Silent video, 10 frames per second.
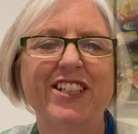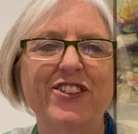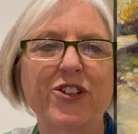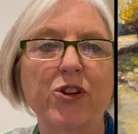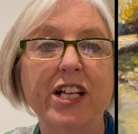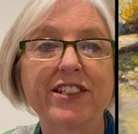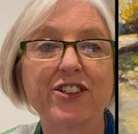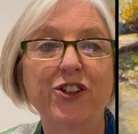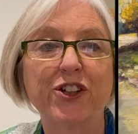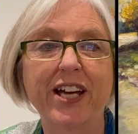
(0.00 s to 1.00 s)
So let's
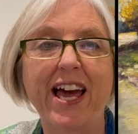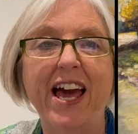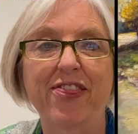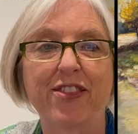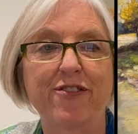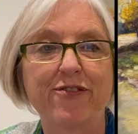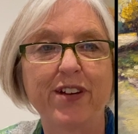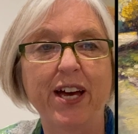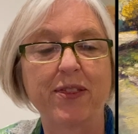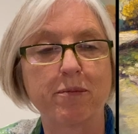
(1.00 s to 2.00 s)
look at
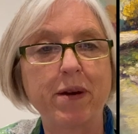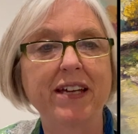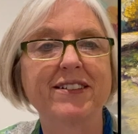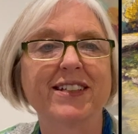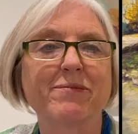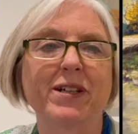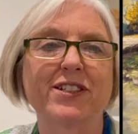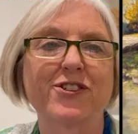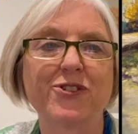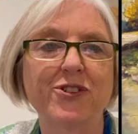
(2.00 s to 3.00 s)
the painting my
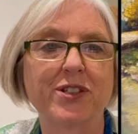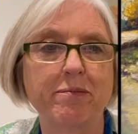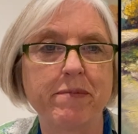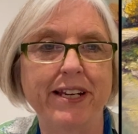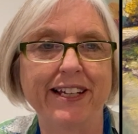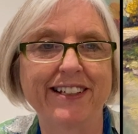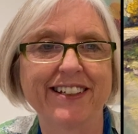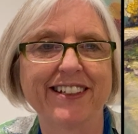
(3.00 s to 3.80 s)
student submitted.